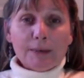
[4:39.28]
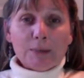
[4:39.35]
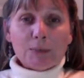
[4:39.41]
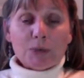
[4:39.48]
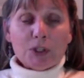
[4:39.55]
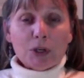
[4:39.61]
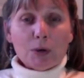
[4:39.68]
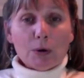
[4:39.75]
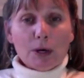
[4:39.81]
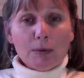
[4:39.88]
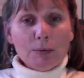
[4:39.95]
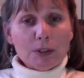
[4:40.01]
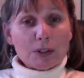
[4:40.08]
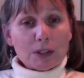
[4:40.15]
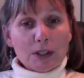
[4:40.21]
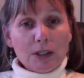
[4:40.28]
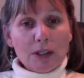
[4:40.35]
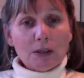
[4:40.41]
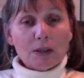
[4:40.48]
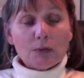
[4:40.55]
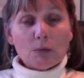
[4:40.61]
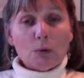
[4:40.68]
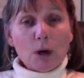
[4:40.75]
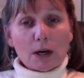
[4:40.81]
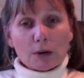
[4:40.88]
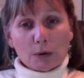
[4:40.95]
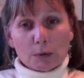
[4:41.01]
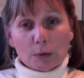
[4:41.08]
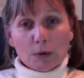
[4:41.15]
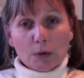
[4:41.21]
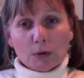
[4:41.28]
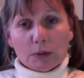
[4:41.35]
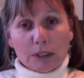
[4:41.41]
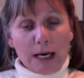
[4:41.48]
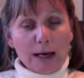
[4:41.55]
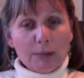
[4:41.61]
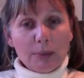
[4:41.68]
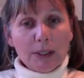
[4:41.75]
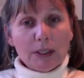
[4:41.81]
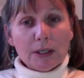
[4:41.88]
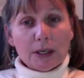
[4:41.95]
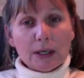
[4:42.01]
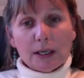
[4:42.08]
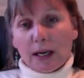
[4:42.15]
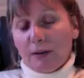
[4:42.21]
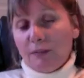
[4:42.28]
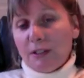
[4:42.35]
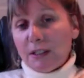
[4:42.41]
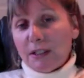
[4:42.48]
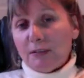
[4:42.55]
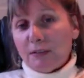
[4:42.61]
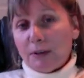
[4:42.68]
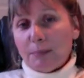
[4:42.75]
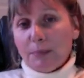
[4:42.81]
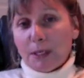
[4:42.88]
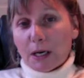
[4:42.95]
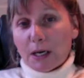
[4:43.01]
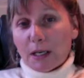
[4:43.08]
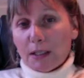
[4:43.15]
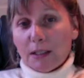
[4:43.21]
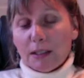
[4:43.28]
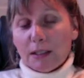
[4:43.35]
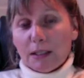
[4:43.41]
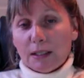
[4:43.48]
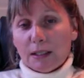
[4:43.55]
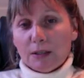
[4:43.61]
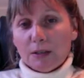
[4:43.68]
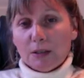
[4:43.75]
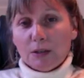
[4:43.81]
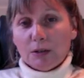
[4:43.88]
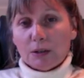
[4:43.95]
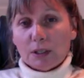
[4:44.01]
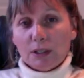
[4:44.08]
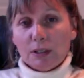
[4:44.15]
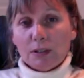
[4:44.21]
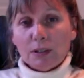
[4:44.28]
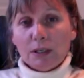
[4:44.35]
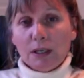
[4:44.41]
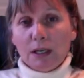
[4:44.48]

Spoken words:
So I'm just going to walk through tapping on having to give up naan, and you can